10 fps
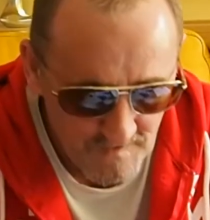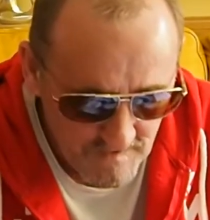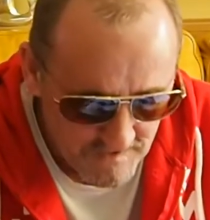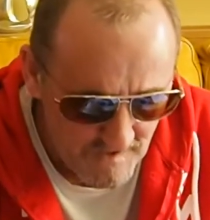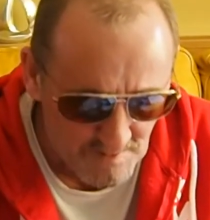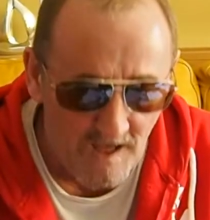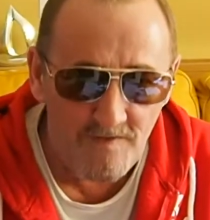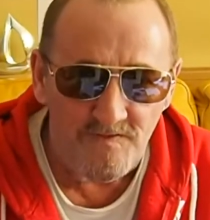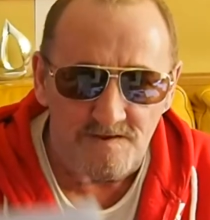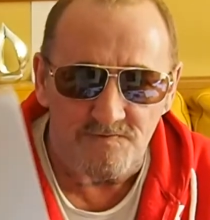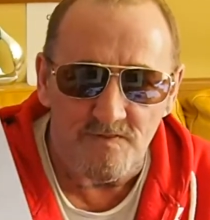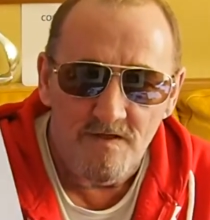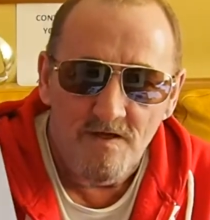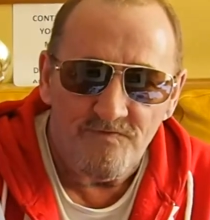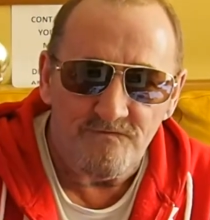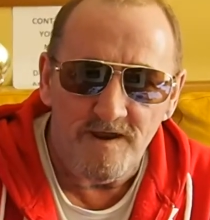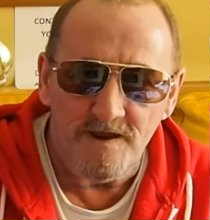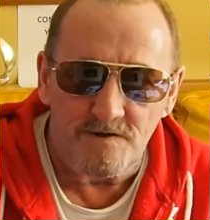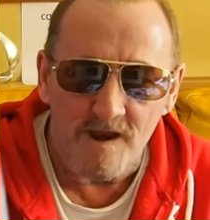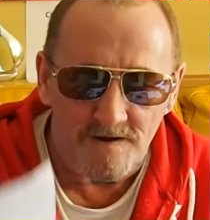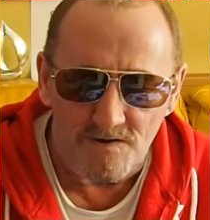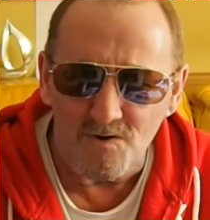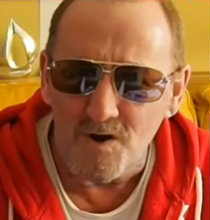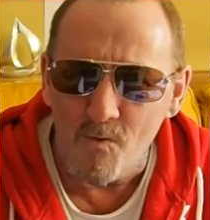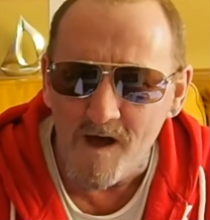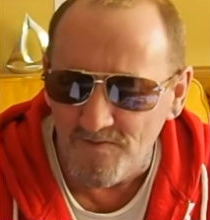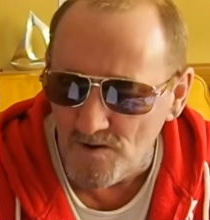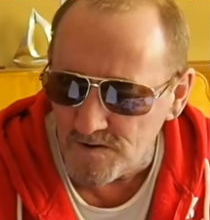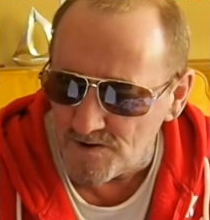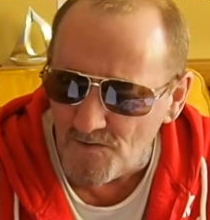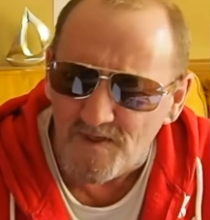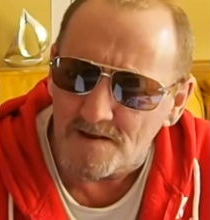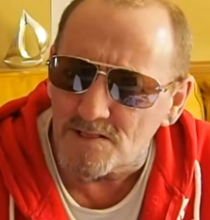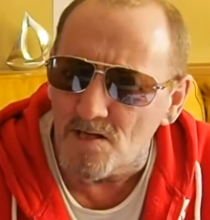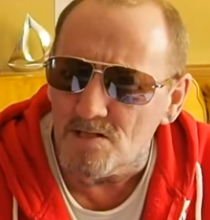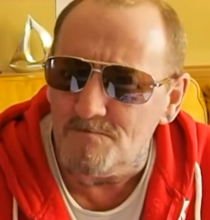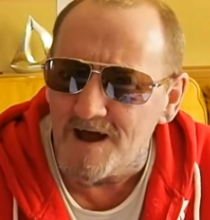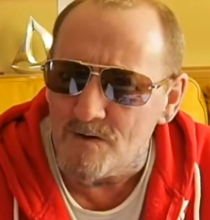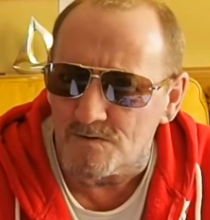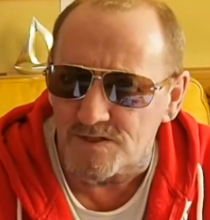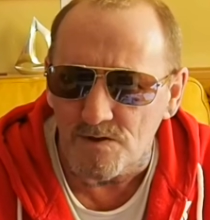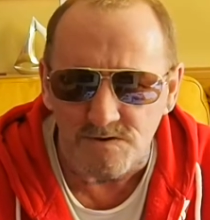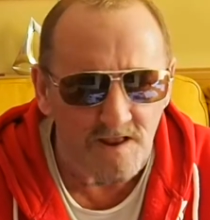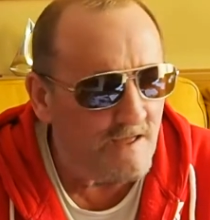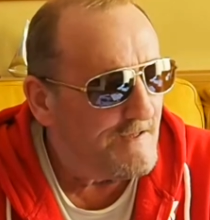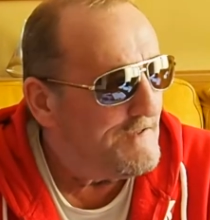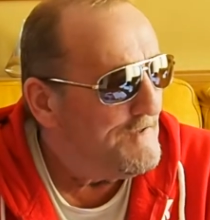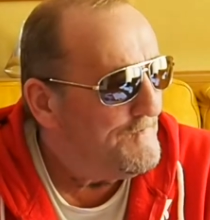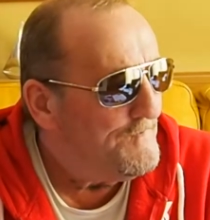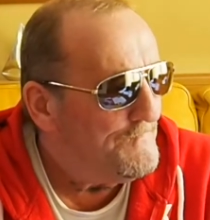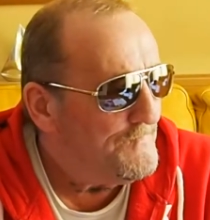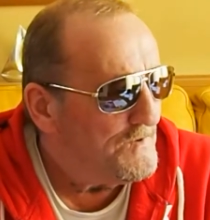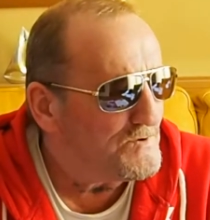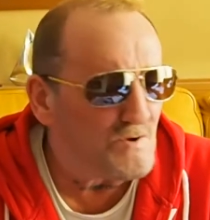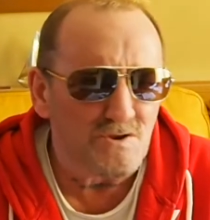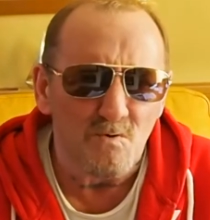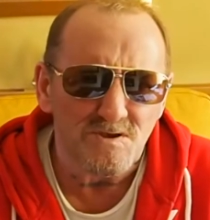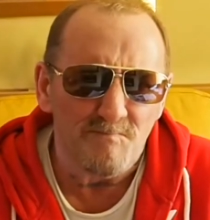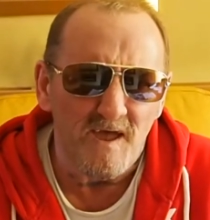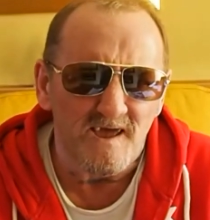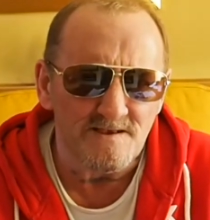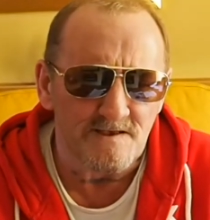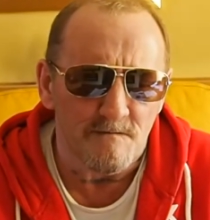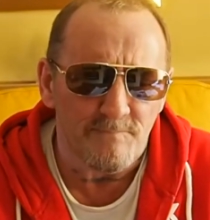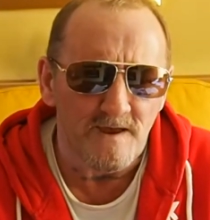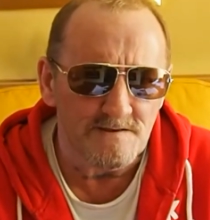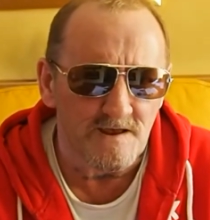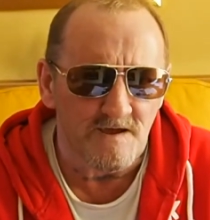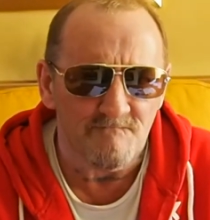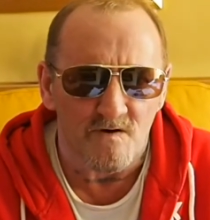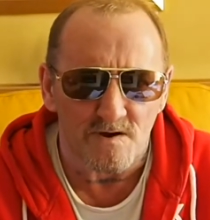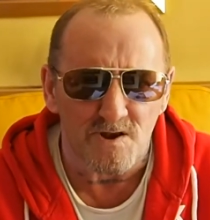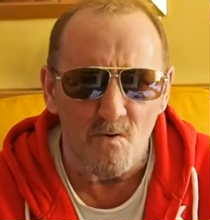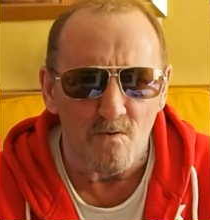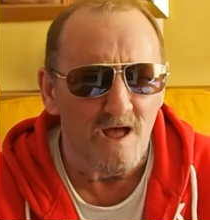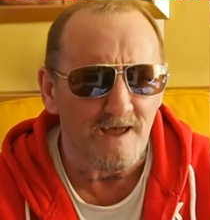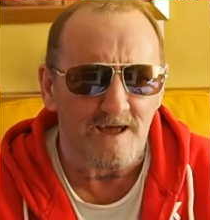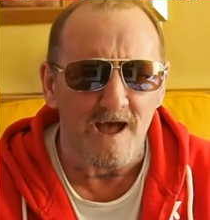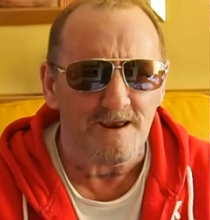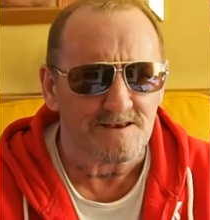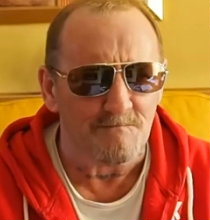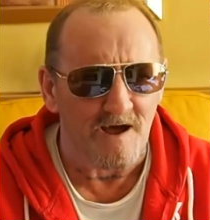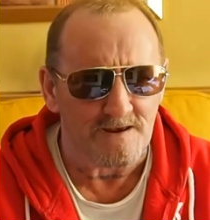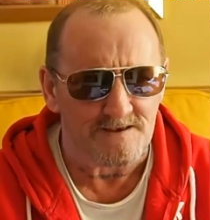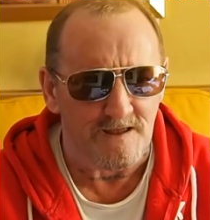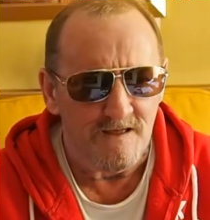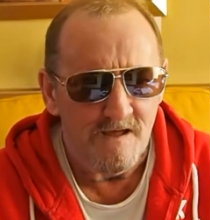Yeah, like this 3 grand. I don't know why they used to do these little amounts. They used to just do as a basic invoice, don't like itemise it.